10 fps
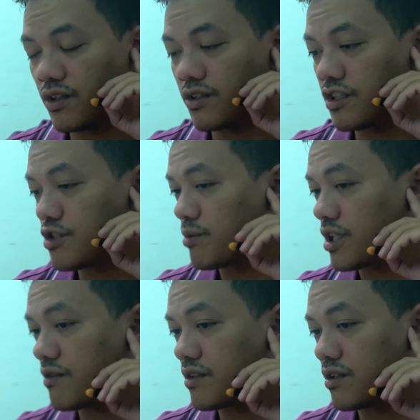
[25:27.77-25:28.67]
this
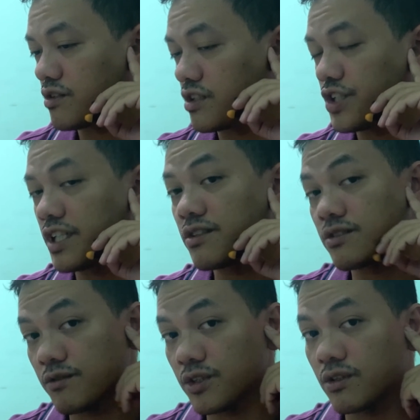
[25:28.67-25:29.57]
part on the triggers
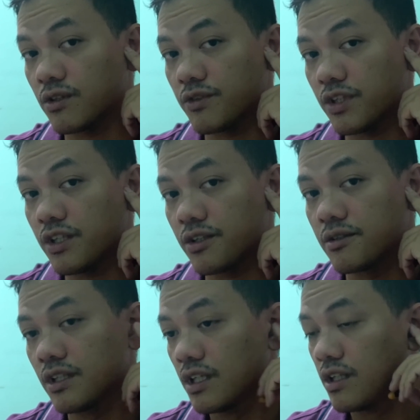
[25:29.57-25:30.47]
of your ear,
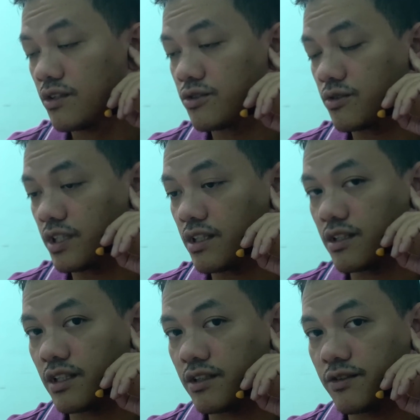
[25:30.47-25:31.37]
so
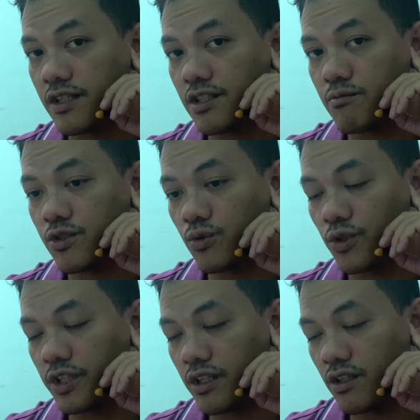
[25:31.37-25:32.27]
that creates some
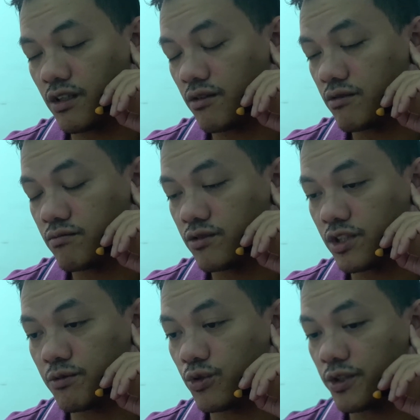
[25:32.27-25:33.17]

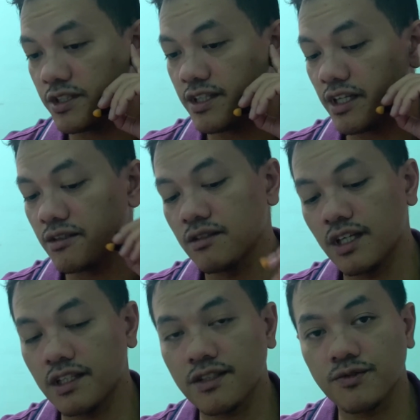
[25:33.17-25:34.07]
soreness there,
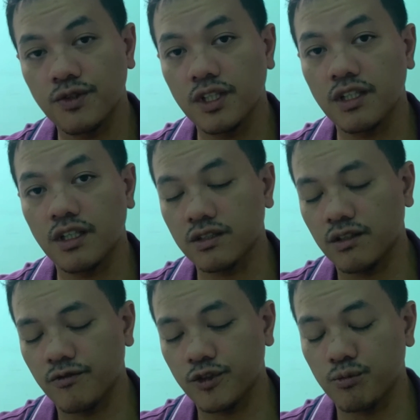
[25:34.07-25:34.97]
and that's really
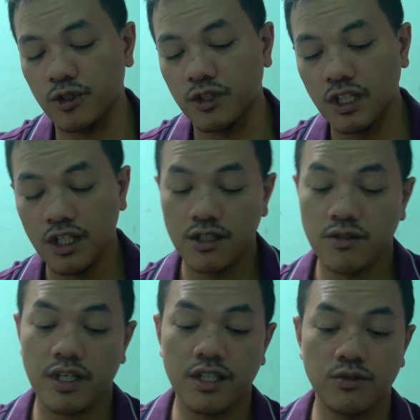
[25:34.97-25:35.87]
uncomfortable.
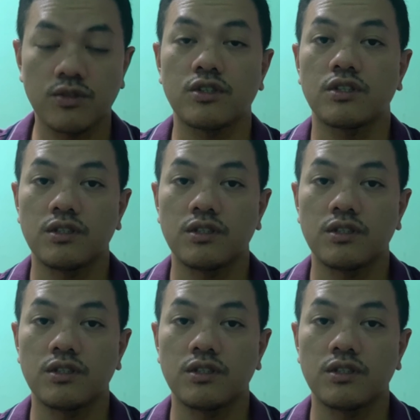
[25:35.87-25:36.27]
So I had to